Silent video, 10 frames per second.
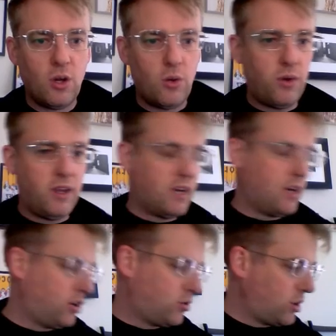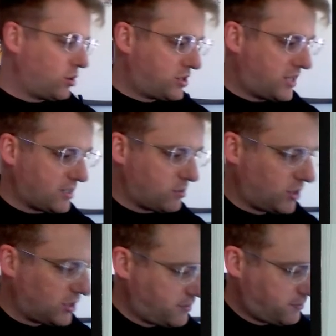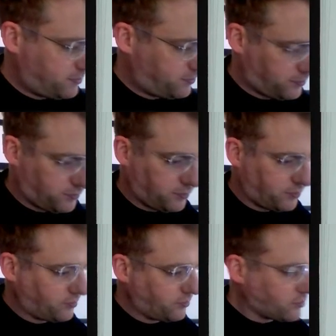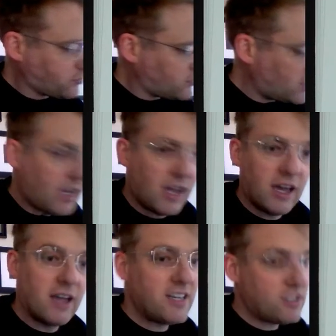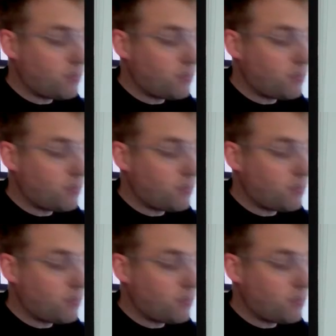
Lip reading: we get a gross decimal. It is a